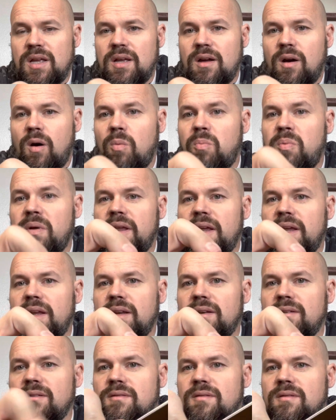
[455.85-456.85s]
open
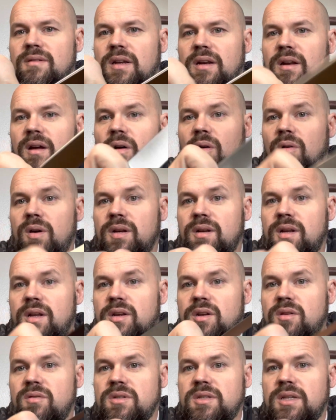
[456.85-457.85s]
it, and
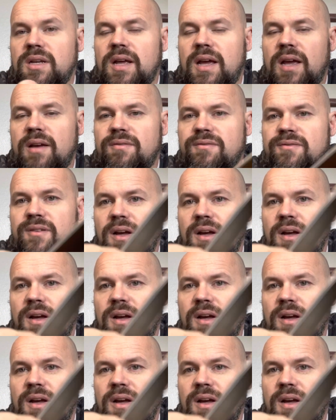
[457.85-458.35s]
use the knife.